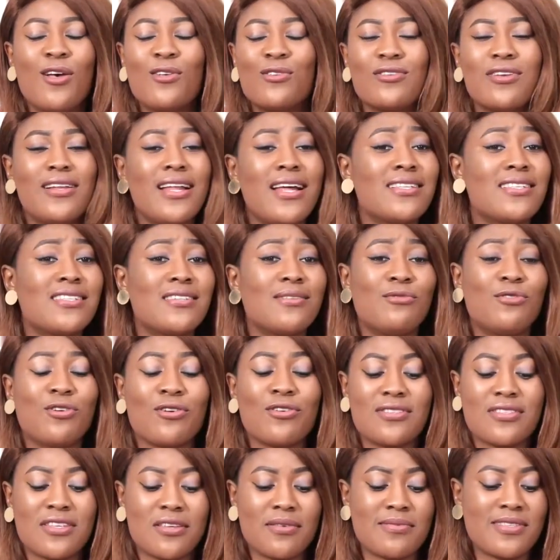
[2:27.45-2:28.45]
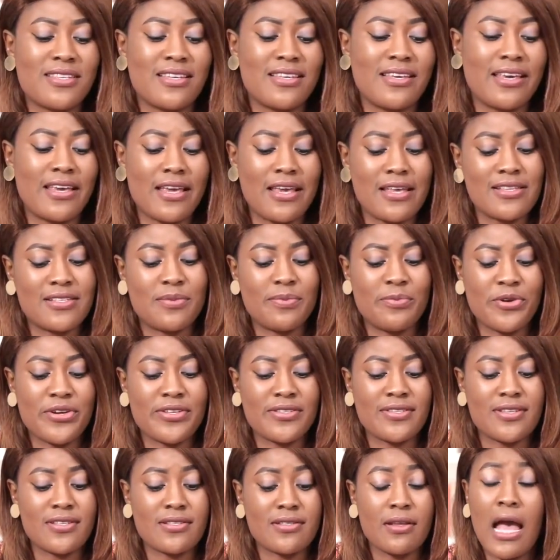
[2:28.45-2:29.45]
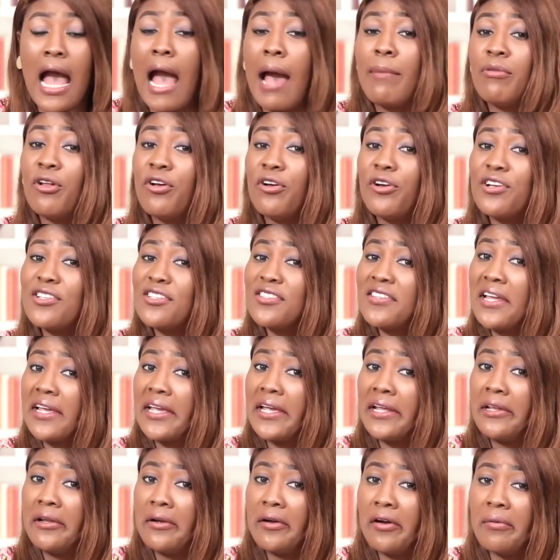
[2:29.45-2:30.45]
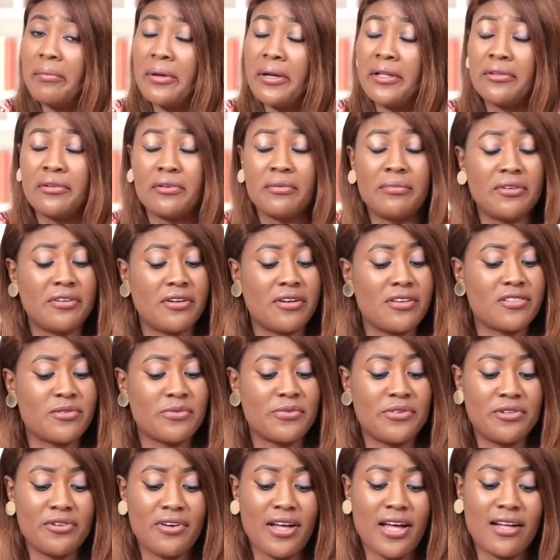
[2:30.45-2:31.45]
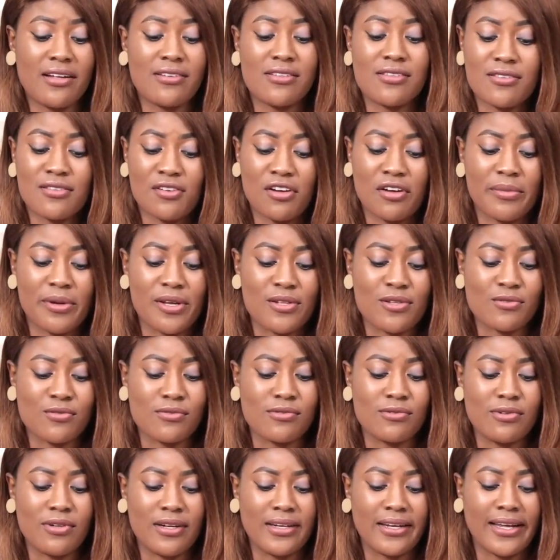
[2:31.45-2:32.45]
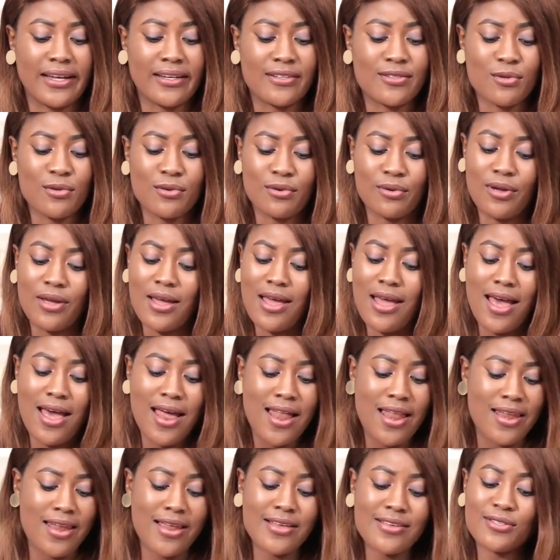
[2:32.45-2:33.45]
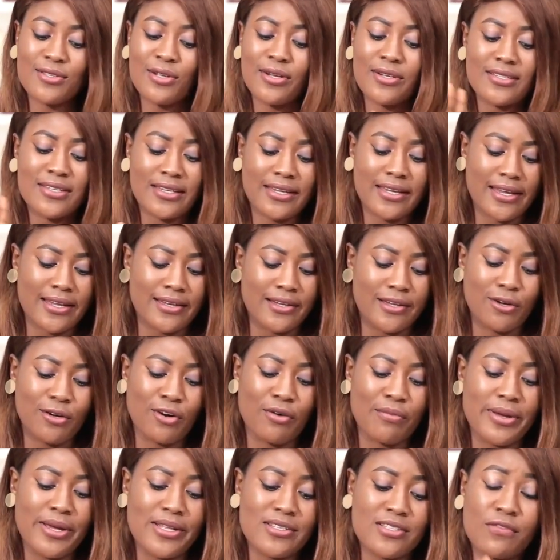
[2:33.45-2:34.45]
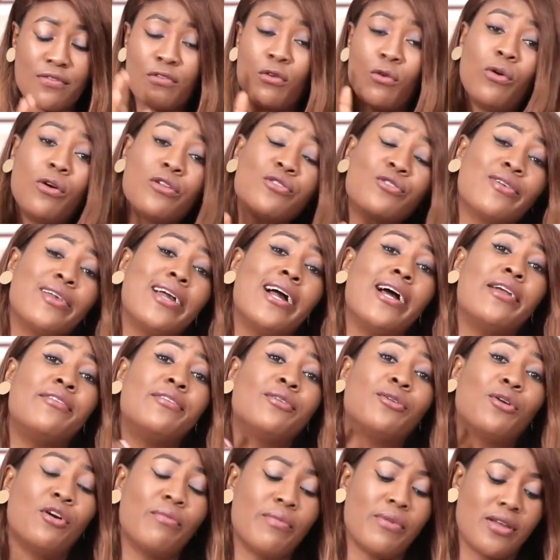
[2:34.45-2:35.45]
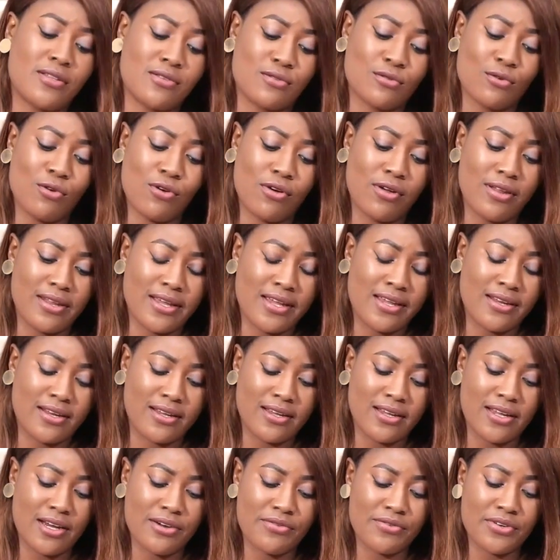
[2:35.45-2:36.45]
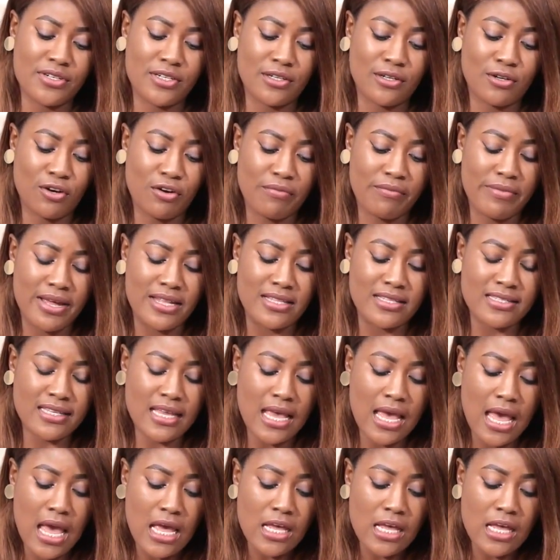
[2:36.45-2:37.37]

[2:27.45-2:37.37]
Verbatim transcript: So let him just keep singing his praises. I'm not going to take any comment though because we know how these comments will look like. So let's not take any comments. If you want to go and read comments, go online and go and read the comments.